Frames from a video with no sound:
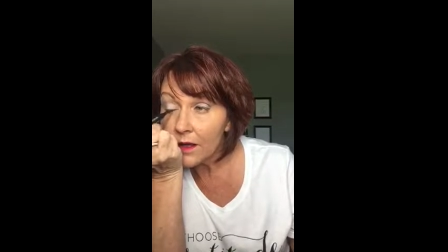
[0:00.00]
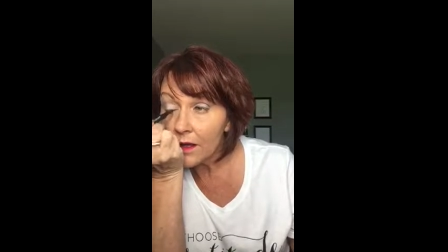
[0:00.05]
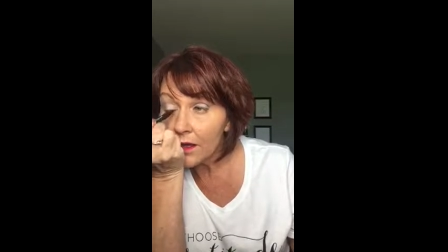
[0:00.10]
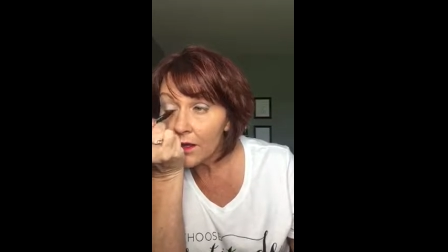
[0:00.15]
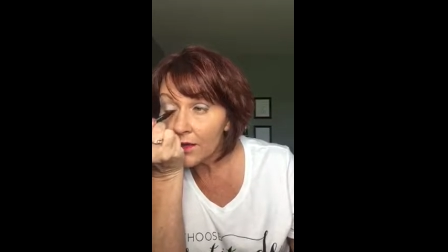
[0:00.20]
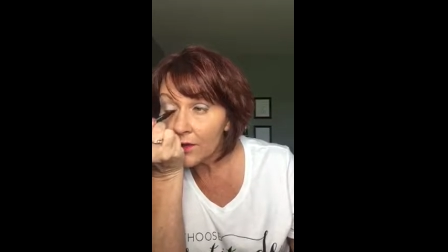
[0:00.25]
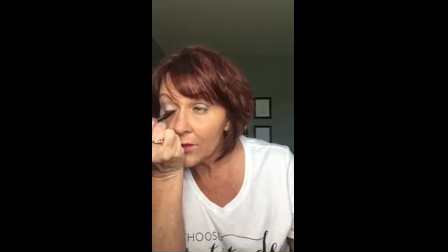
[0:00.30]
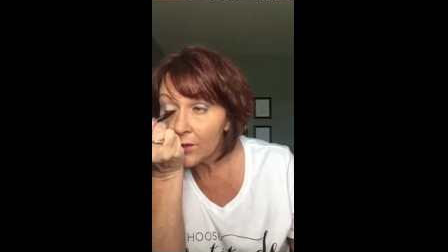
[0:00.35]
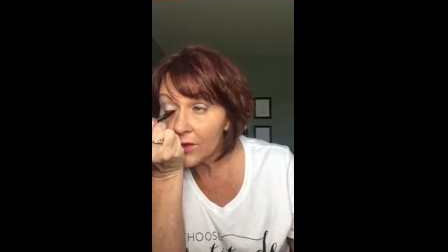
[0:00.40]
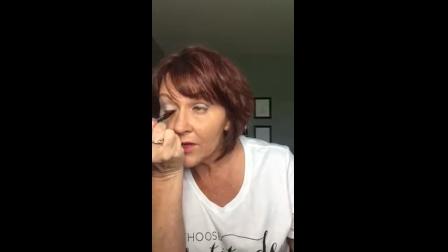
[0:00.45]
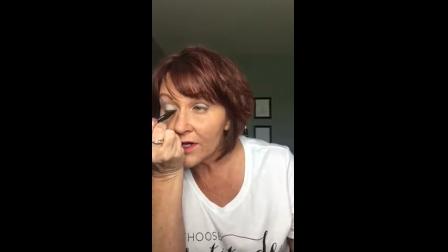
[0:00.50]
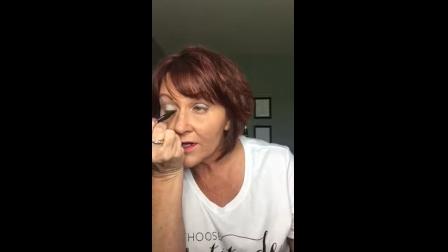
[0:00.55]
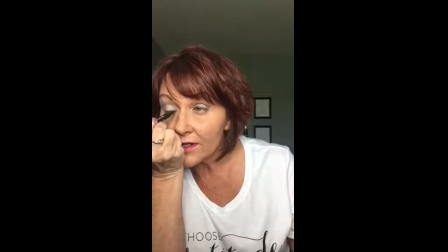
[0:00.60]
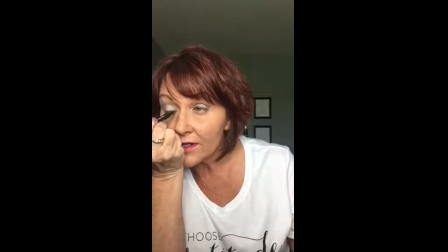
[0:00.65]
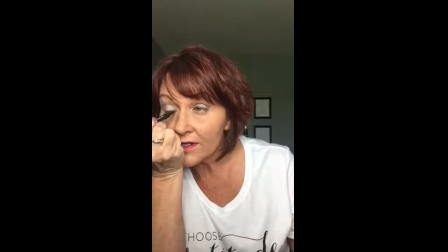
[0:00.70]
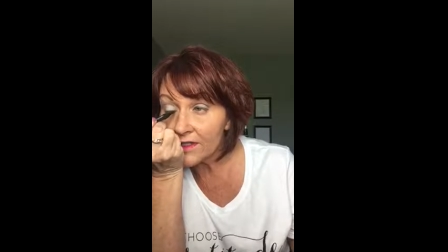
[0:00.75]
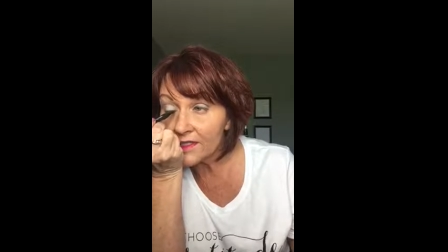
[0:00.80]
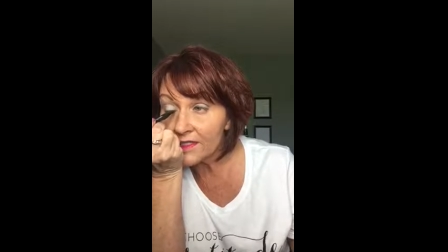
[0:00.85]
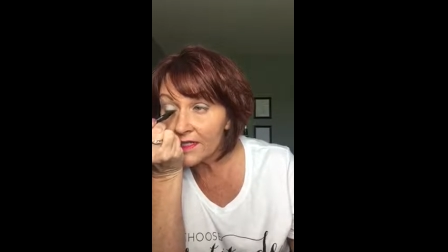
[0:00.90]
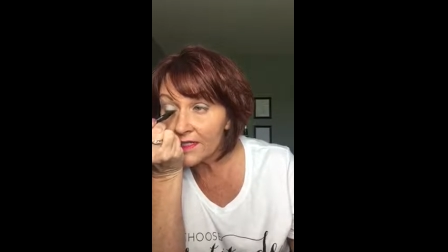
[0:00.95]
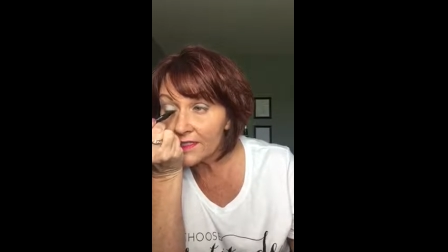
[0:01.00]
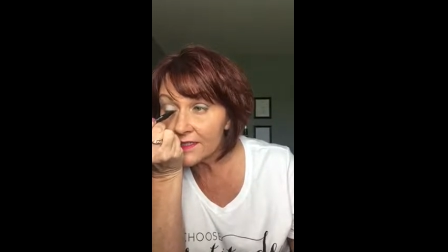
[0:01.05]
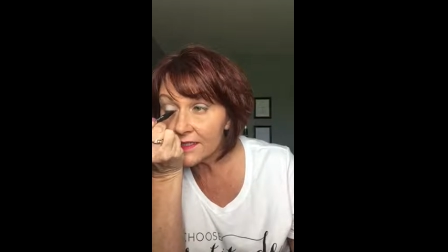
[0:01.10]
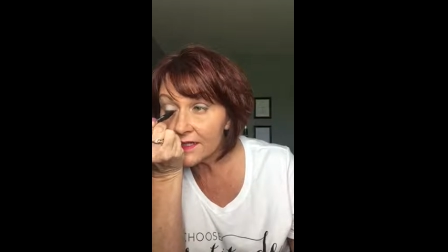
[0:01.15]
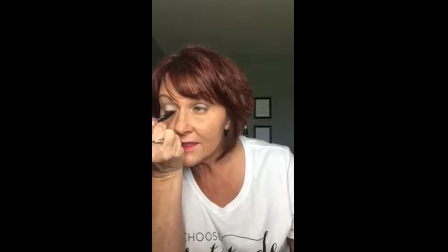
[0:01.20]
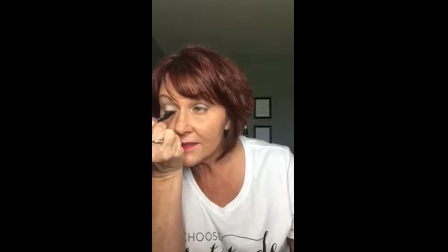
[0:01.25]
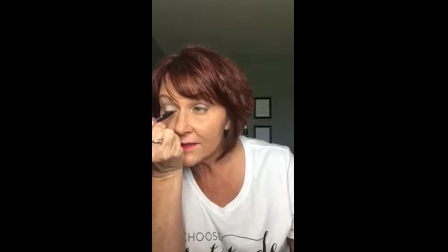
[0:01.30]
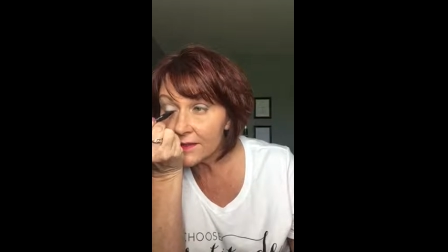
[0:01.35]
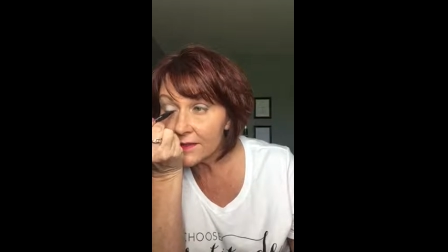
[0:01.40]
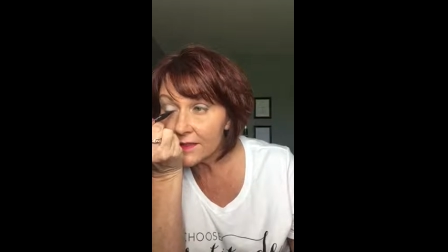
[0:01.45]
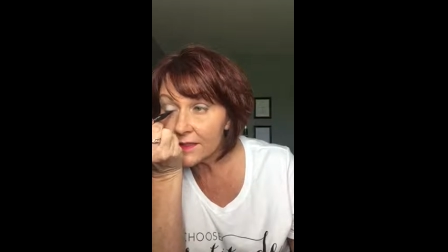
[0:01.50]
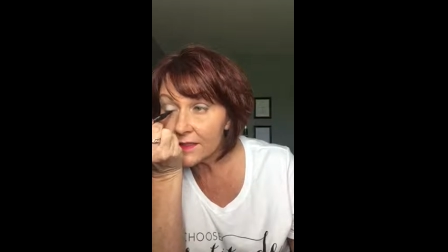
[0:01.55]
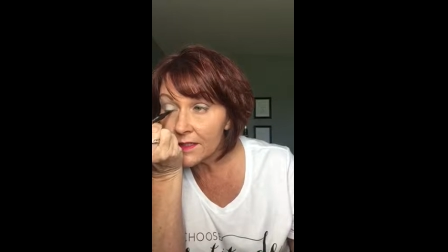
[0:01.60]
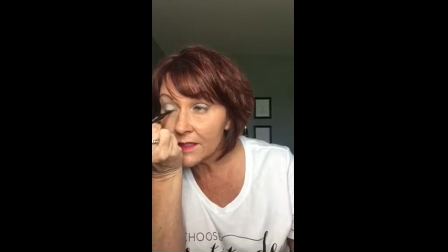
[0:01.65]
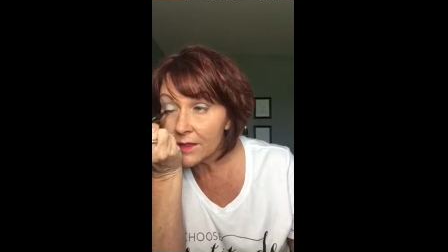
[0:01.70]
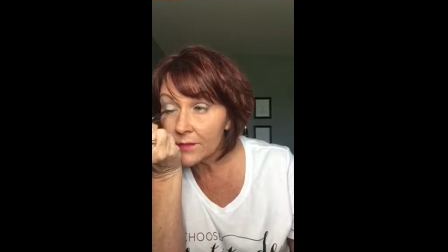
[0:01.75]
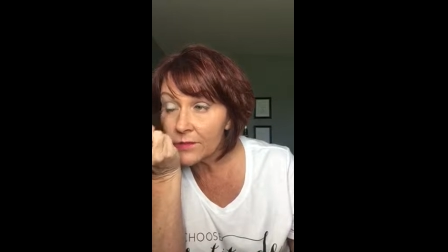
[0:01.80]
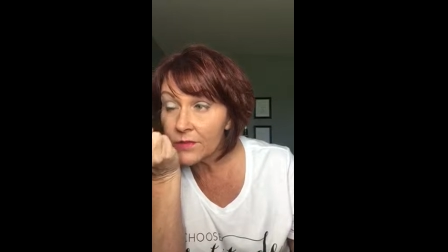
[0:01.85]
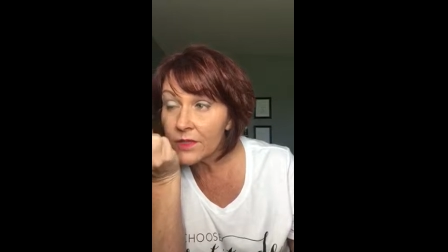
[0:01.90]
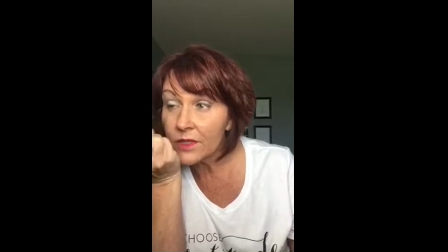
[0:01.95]
all the product stays down on the
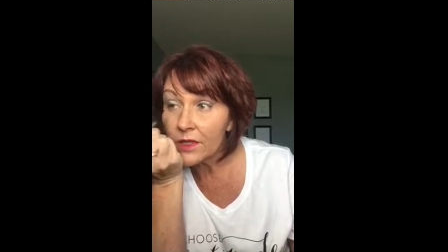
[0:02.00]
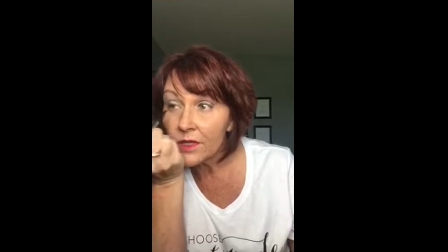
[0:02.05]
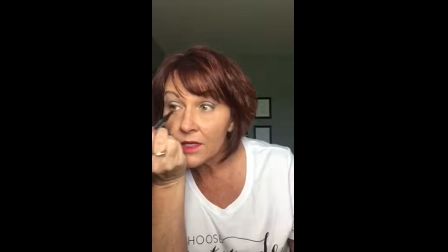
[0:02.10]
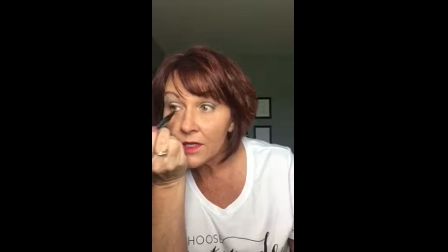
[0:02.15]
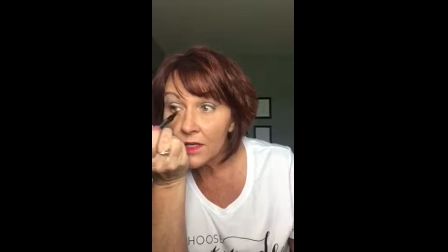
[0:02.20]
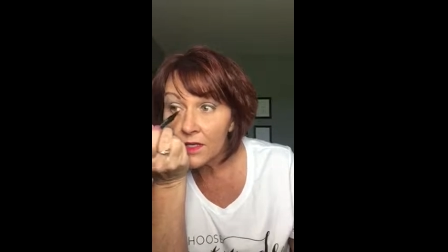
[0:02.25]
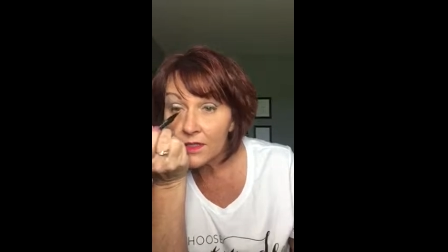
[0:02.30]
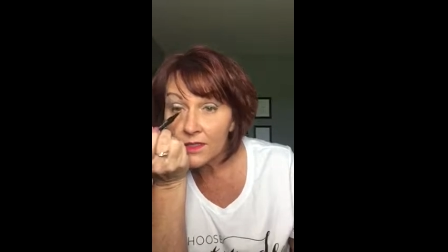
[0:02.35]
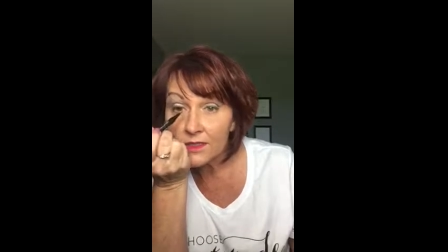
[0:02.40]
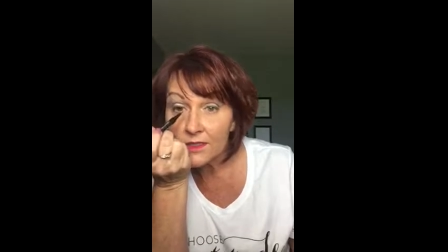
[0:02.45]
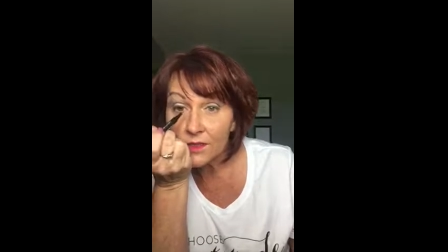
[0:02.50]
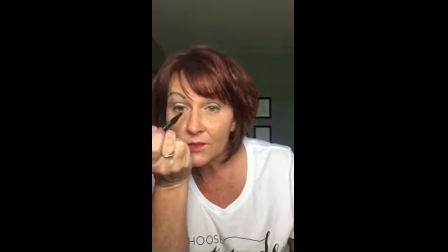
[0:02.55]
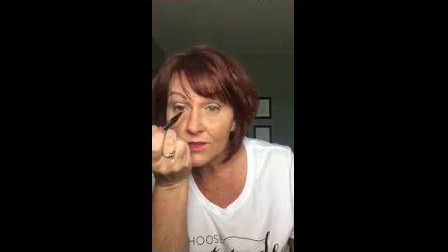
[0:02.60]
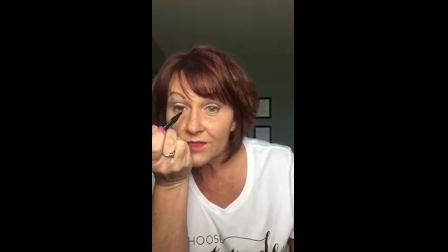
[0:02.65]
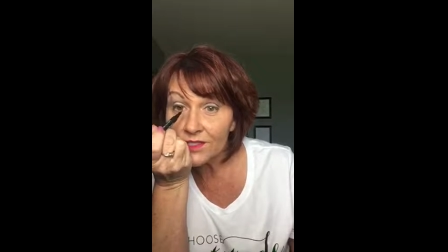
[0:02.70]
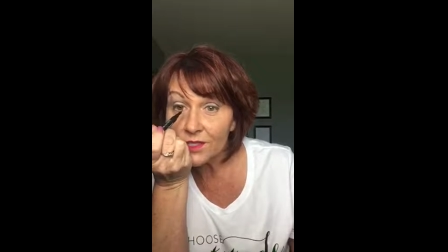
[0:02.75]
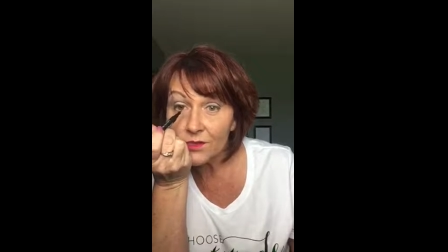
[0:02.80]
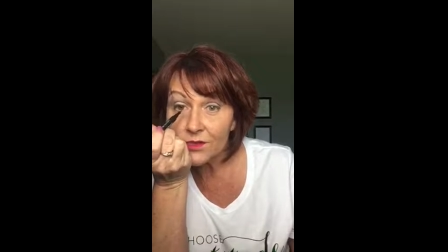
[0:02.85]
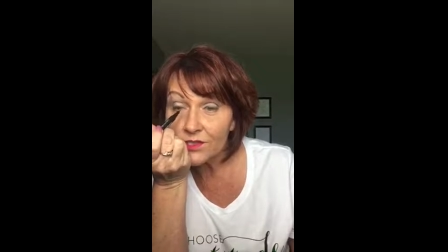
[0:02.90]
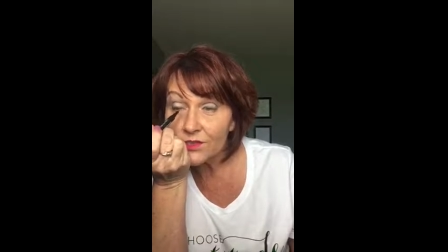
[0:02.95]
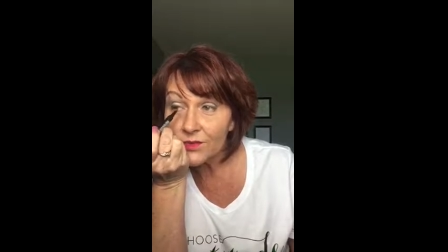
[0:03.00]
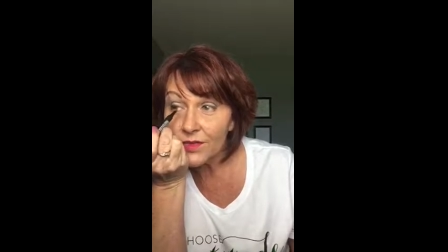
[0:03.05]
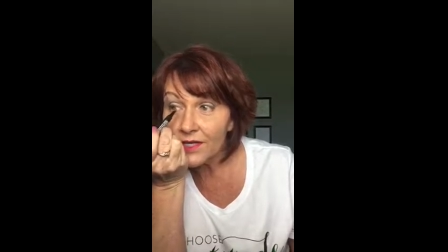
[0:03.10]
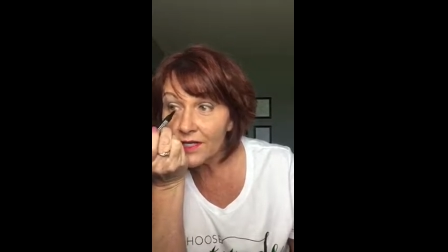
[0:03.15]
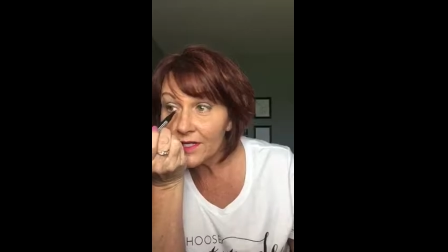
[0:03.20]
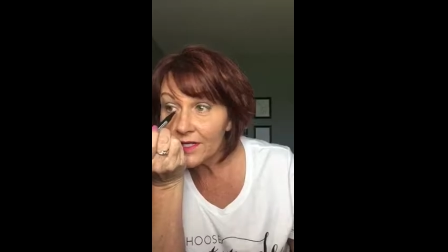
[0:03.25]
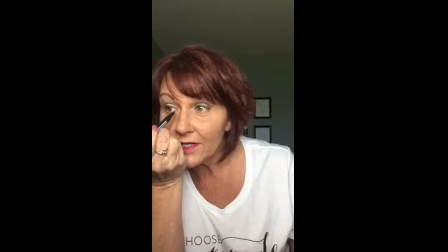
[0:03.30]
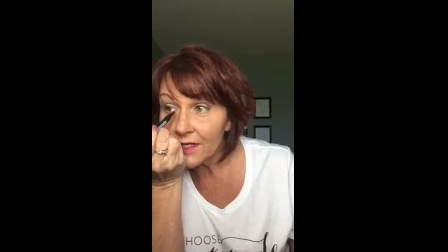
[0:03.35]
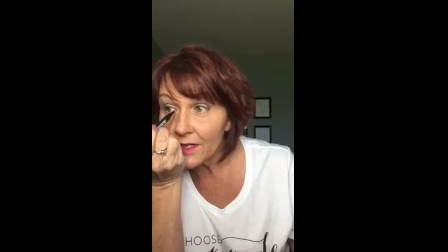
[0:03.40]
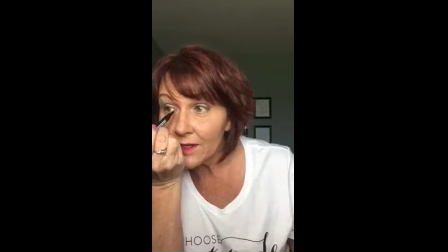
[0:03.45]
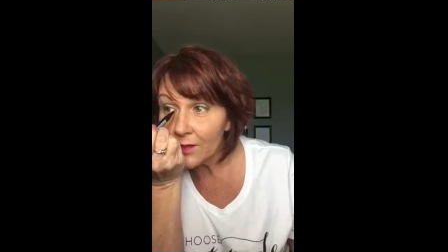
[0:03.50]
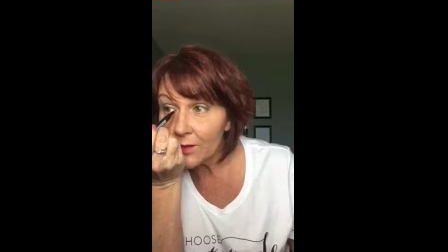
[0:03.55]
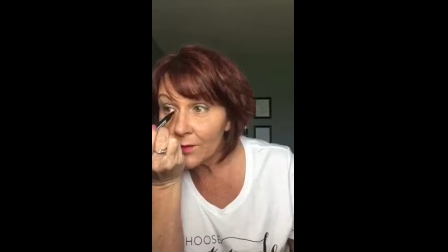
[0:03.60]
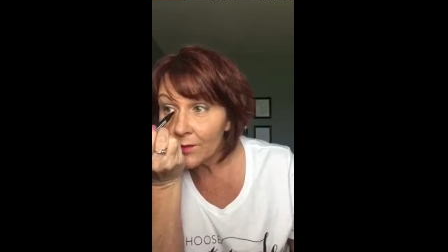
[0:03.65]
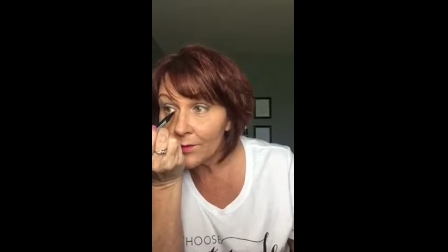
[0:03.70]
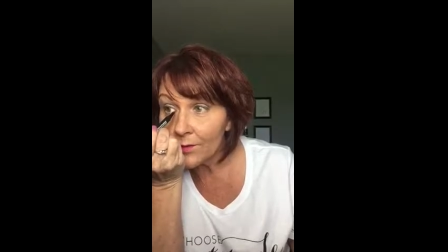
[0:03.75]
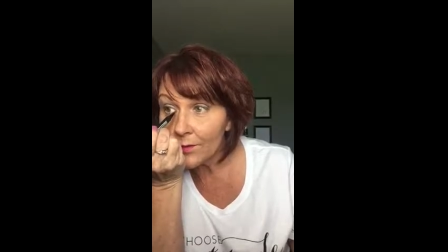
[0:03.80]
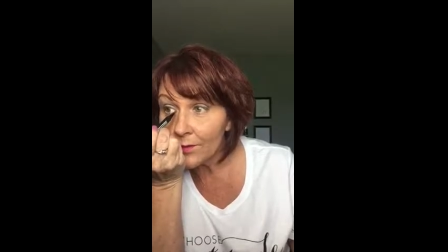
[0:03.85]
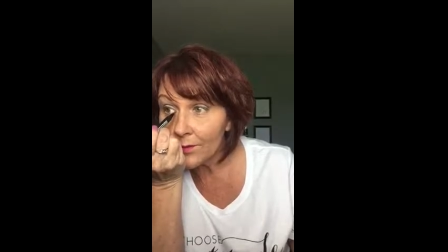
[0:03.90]
tip, so it's always ready to go.